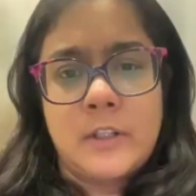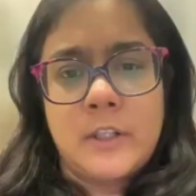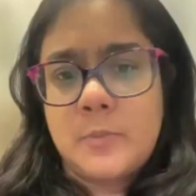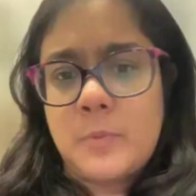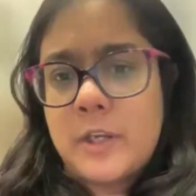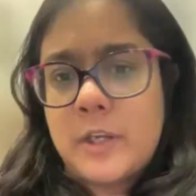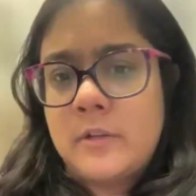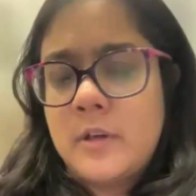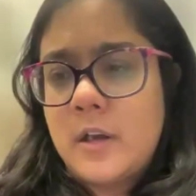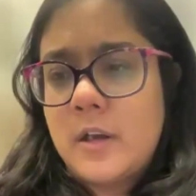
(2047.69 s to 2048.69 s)
this one.
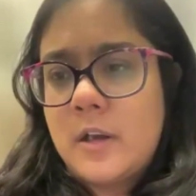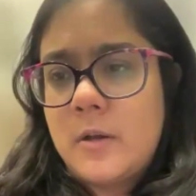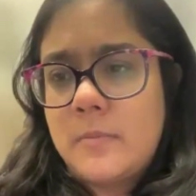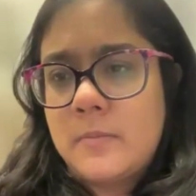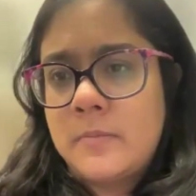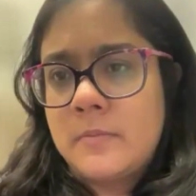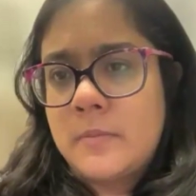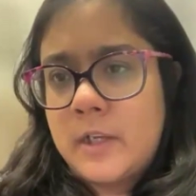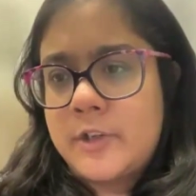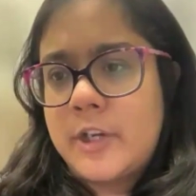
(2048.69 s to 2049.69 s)
Um,
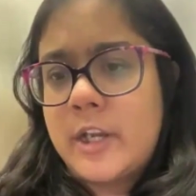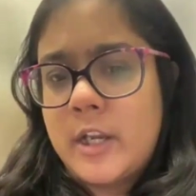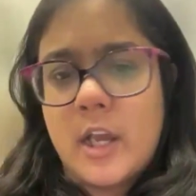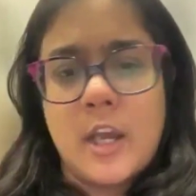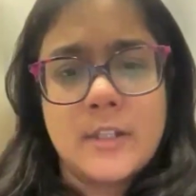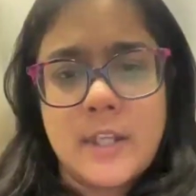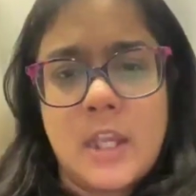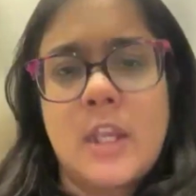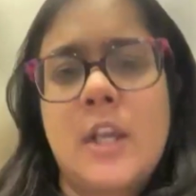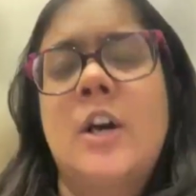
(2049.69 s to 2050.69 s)
I'll try
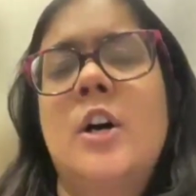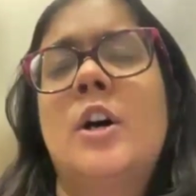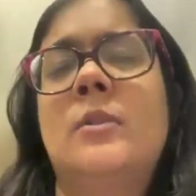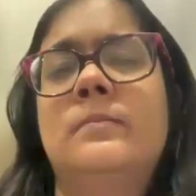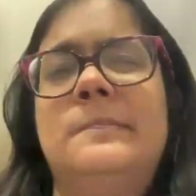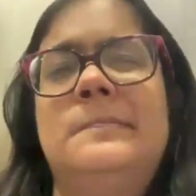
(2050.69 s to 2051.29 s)
asking um,